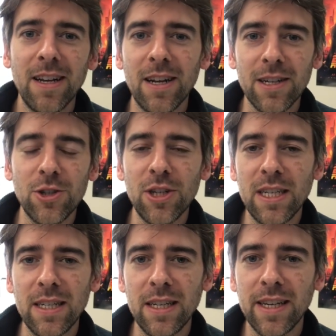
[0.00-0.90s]
like a
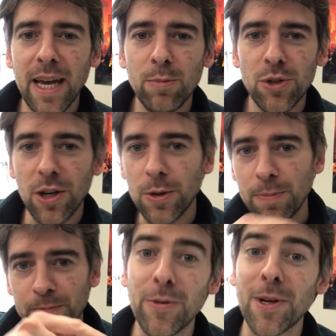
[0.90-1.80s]
cheesy game show.
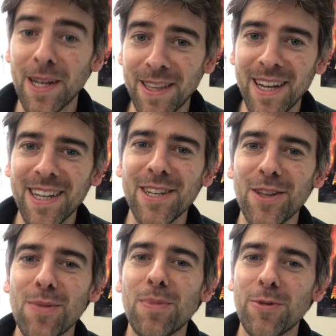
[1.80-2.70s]
If you click that link
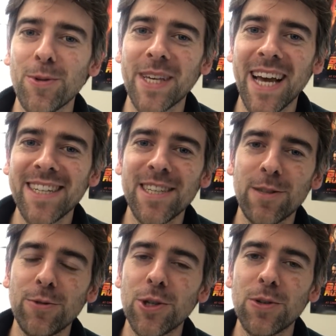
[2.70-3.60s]
before the 18th
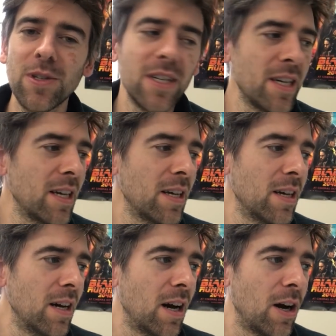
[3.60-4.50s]
of June,
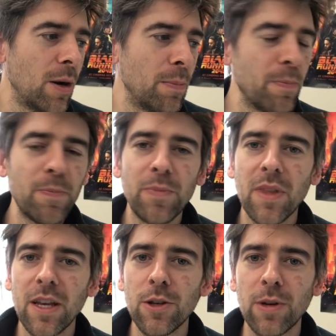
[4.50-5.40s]

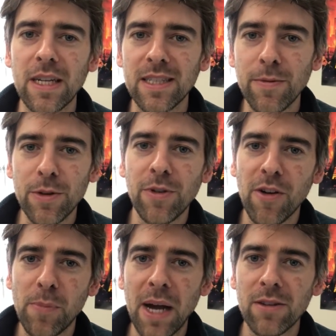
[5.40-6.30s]
you'll get
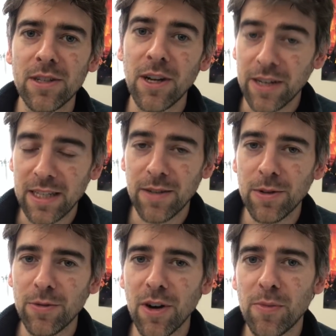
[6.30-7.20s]
£75, and I'll get
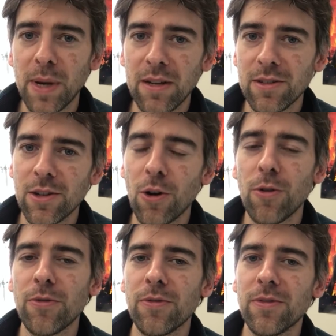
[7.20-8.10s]
£75
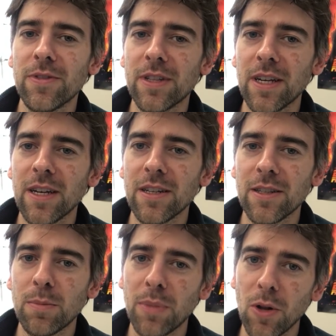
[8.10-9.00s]
off
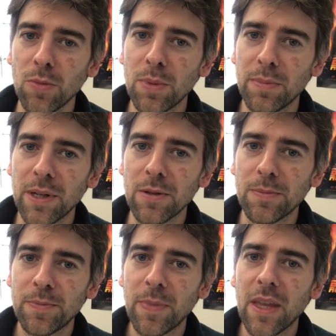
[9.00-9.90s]
the Bulb bill.
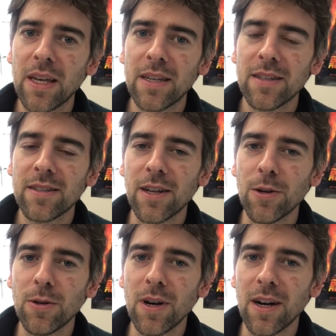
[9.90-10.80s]

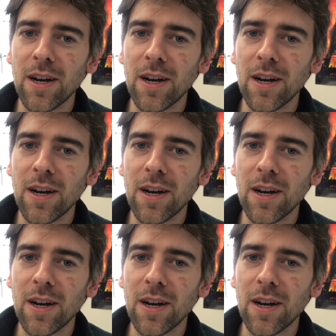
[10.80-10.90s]
So